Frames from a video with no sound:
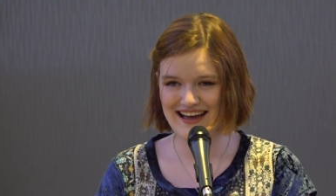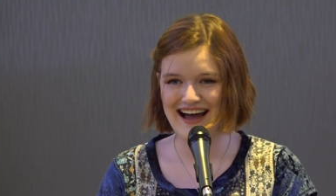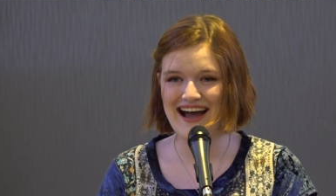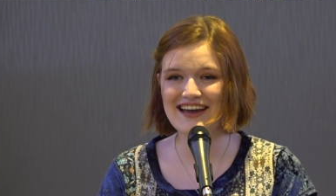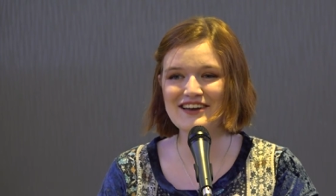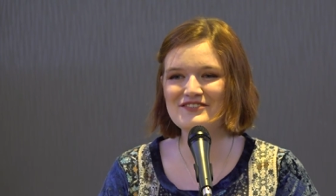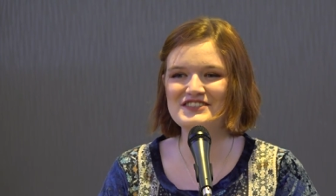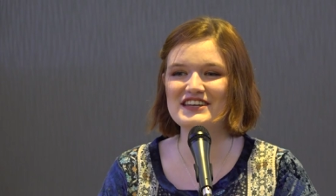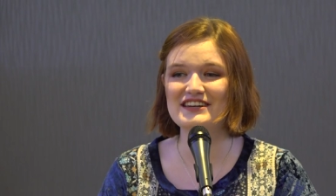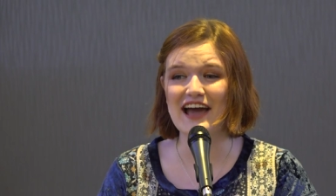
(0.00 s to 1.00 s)
I have
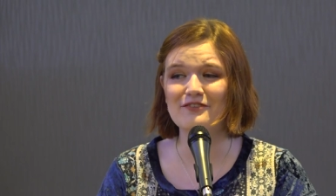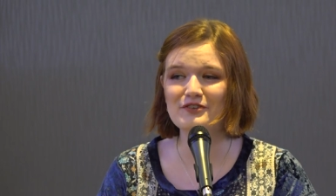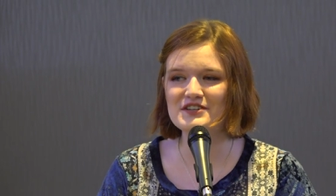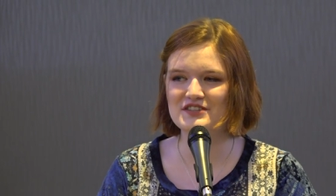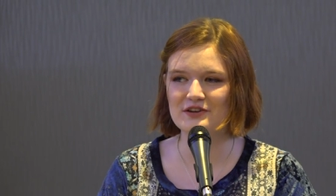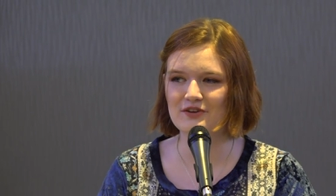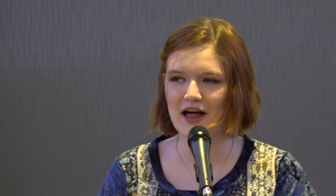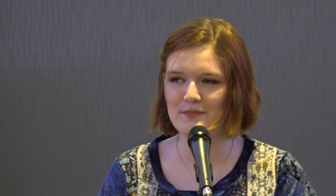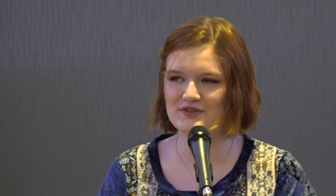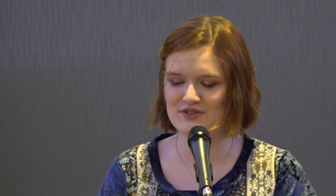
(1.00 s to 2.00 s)
seen every single
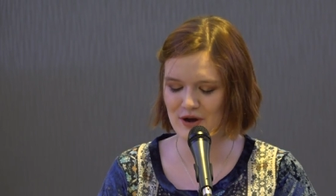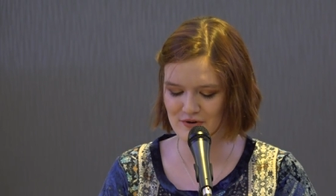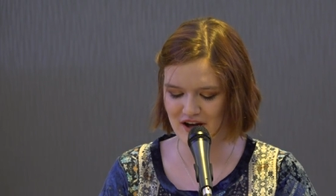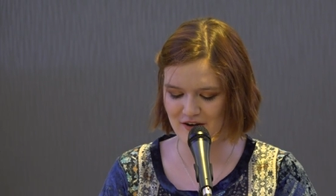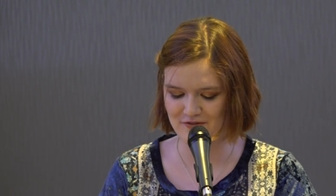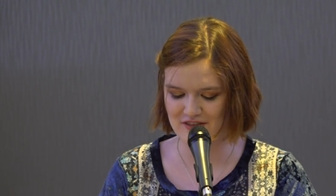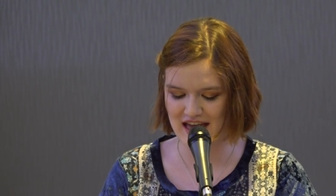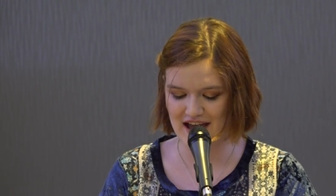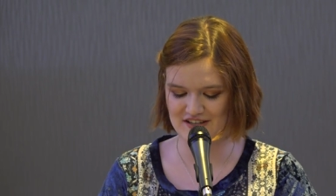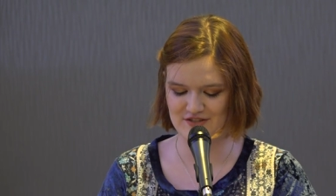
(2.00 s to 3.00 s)
episode of
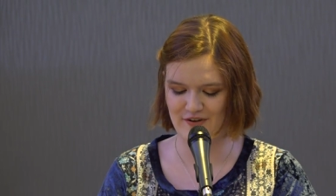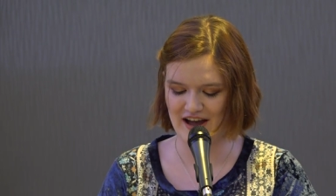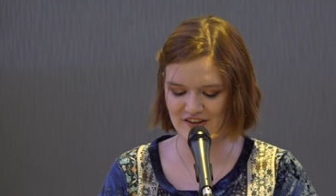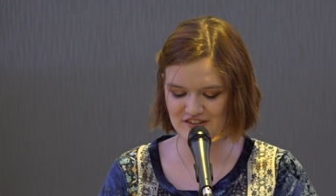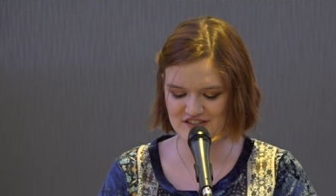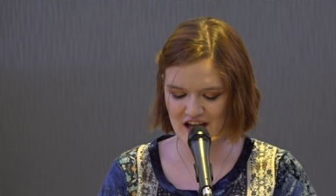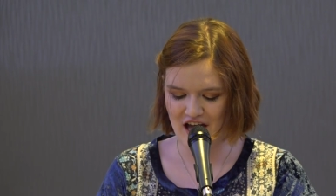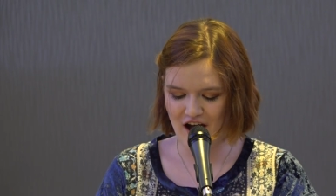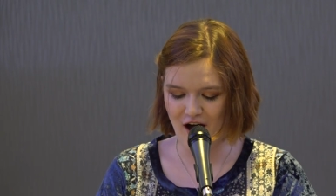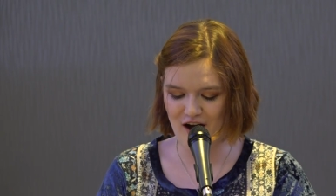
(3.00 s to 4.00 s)
The X-Files,
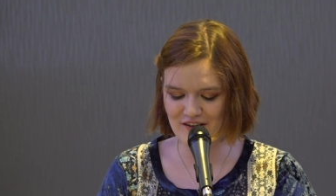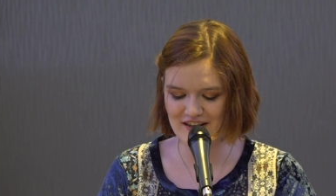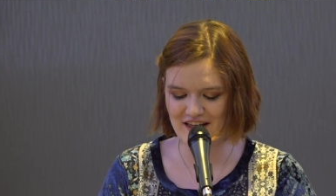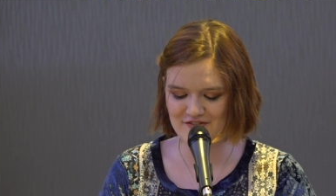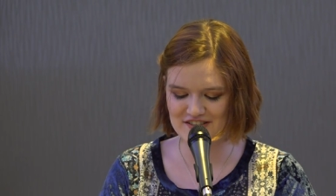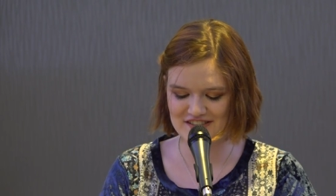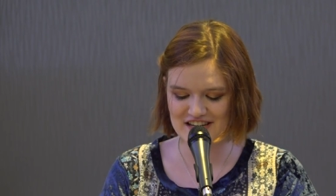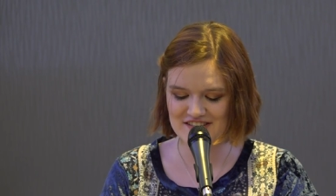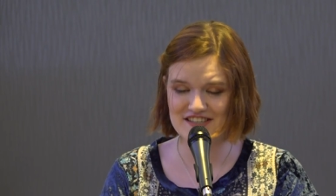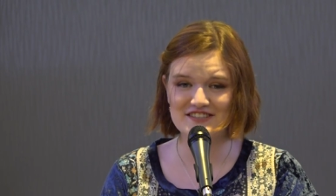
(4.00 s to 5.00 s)
all 11
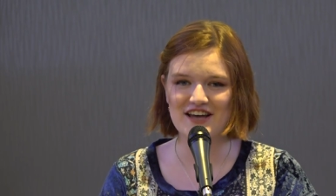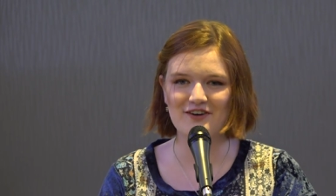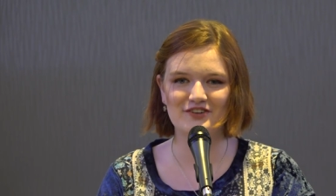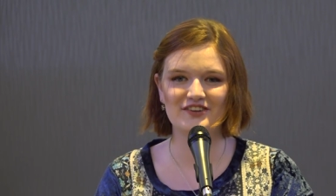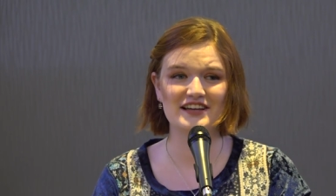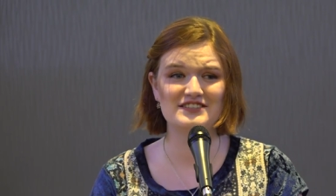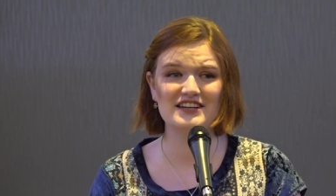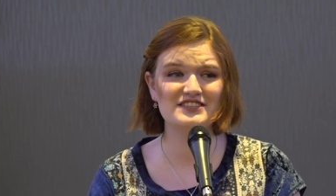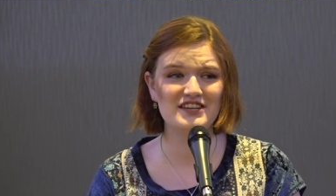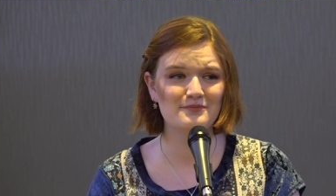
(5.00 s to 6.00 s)
seasons of
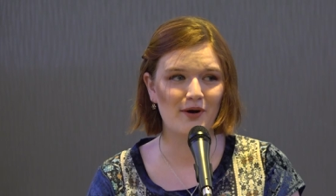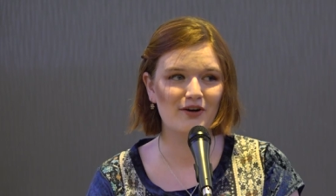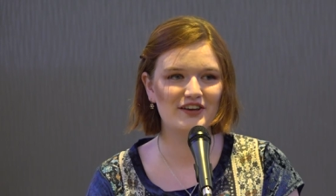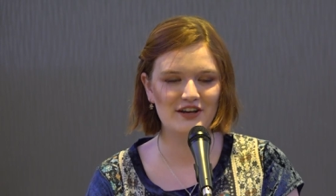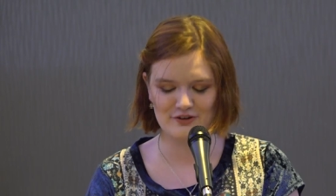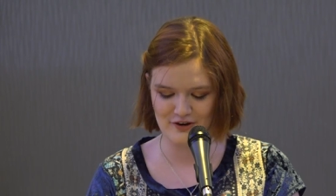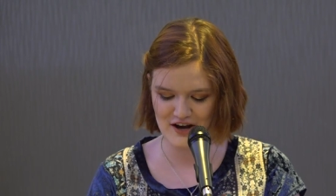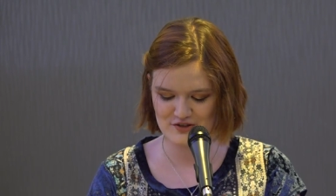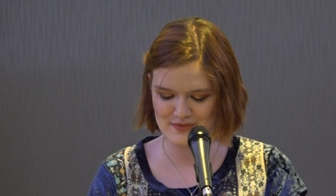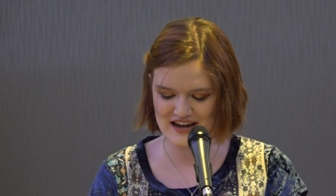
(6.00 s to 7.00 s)
clandestine parking
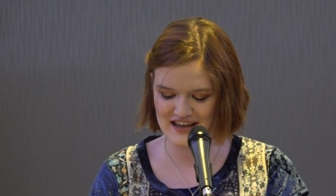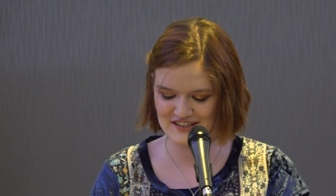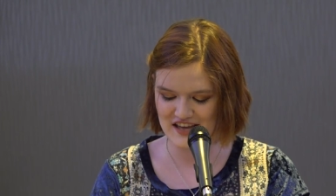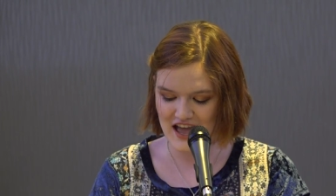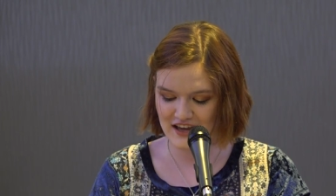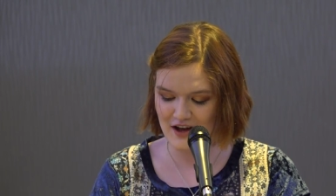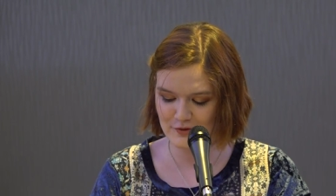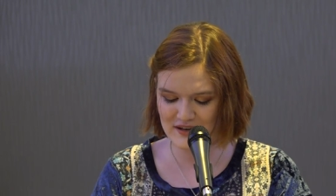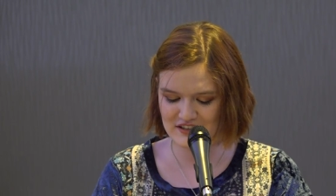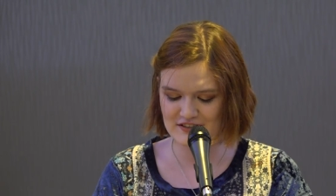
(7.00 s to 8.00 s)
garage meetings,
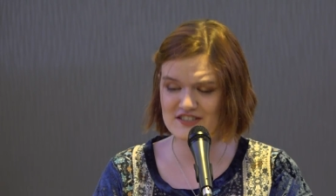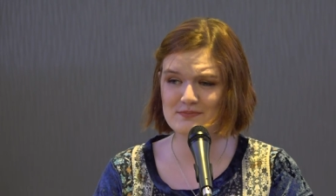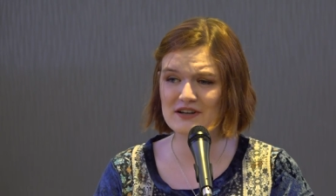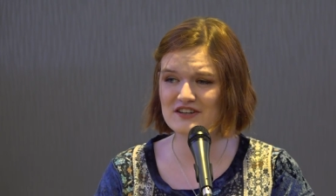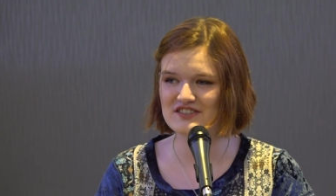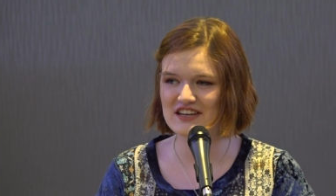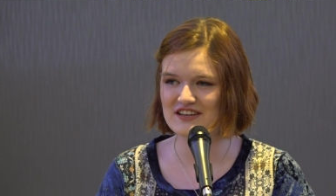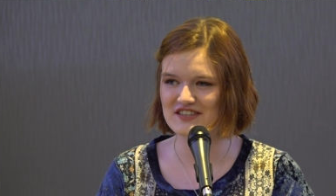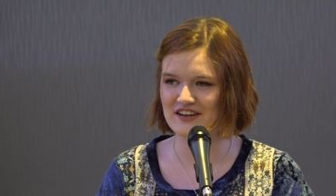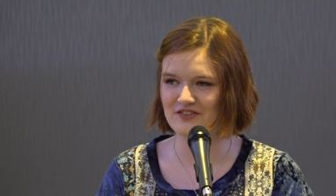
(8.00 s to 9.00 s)
government
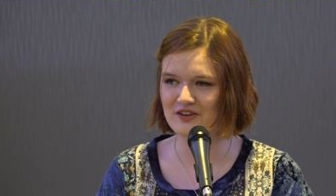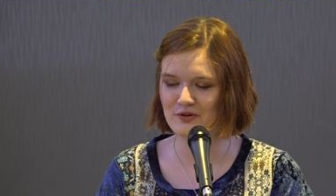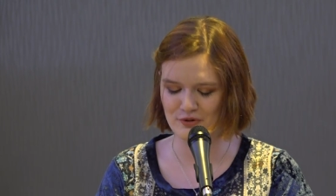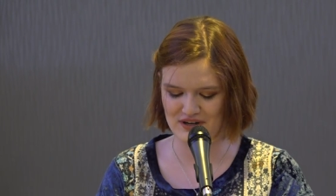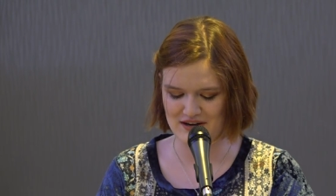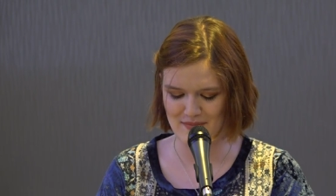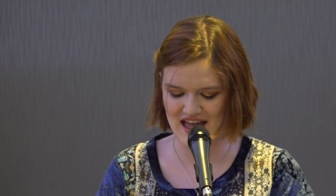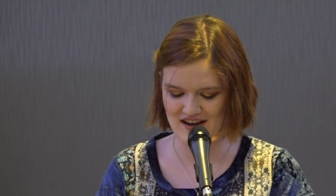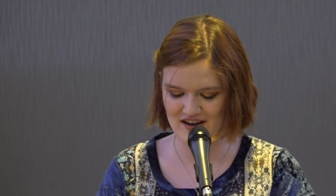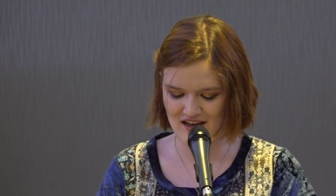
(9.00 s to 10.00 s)
conspiracies, and little green men.